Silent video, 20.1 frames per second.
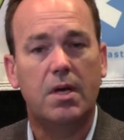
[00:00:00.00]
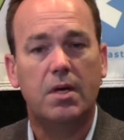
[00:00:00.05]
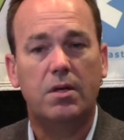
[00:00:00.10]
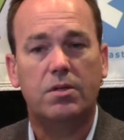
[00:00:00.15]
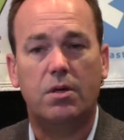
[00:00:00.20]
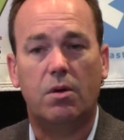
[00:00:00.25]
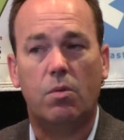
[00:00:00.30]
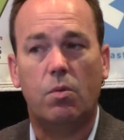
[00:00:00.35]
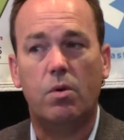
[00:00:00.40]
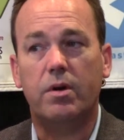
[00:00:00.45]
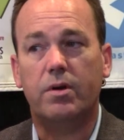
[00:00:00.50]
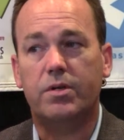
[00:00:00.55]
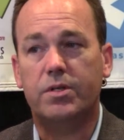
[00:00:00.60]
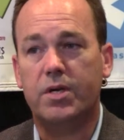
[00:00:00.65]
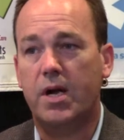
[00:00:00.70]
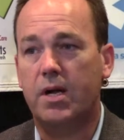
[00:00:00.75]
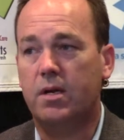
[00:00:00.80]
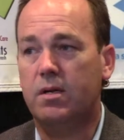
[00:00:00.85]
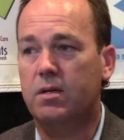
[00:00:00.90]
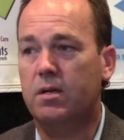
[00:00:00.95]
So we're
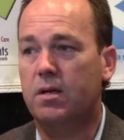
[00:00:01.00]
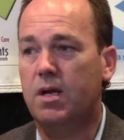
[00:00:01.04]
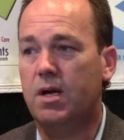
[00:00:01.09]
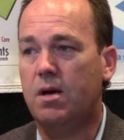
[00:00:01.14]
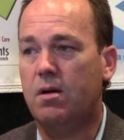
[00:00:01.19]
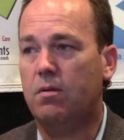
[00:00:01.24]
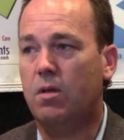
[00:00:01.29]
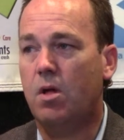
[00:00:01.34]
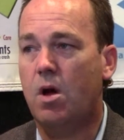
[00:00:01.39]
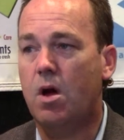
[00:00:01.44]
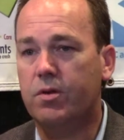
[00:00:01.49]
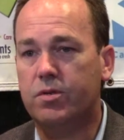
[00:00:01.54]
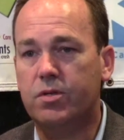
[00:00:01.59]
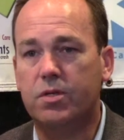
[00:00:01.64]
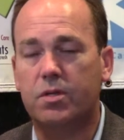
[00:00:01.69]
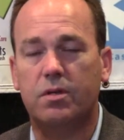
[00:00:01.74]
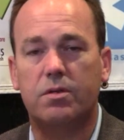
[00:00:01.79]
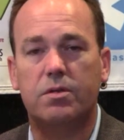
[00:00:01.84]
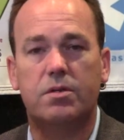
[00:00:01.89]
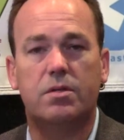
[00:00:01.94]
excited to now launch
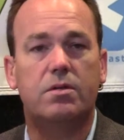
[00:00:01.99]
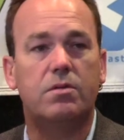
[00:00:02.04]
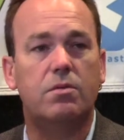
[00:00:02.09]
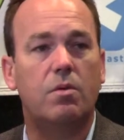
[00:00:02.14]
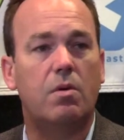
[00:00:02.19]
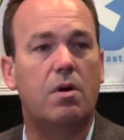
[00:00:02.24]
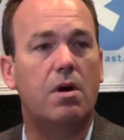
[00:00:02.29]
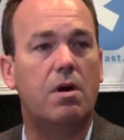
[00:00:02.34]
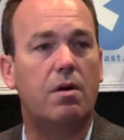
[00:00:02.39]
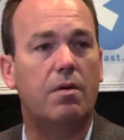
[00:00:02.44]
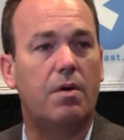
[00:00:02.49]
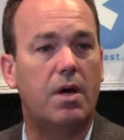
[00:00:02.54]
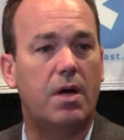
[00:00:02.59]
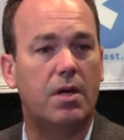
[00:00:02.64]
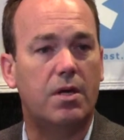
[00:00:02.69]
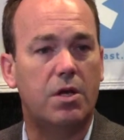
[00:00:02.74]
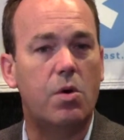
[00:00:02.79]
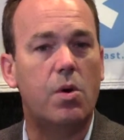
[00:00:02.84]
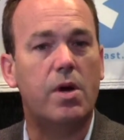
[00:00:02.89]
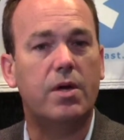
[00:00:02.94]
this to our uh,
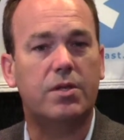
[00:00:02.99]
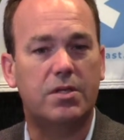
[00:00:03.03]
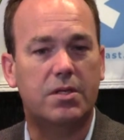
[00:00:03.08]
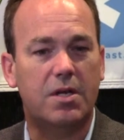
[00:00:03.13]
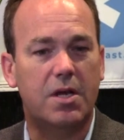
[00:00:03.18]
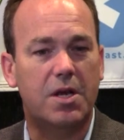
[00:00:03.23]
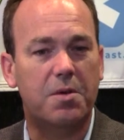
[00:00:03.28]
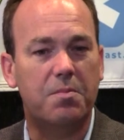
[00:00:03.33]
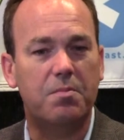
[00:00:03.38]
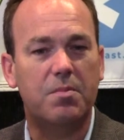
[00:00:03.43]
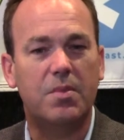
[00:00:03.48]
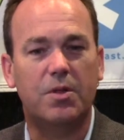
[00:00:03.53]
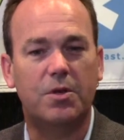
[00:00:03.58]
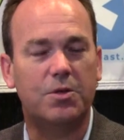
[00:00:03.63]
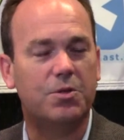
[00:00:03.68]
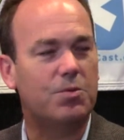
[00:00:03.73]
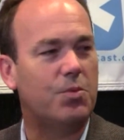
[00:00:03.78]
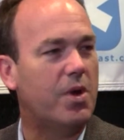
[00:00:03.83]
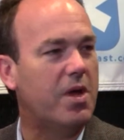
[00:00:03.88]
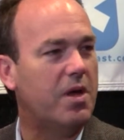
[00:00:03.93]
U S team
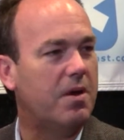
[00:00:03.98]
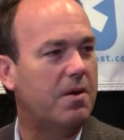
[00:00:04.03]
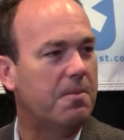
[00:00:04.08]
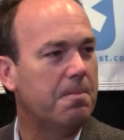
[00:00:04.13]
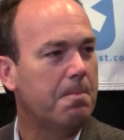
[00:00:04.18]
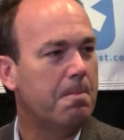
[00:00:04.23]
this week,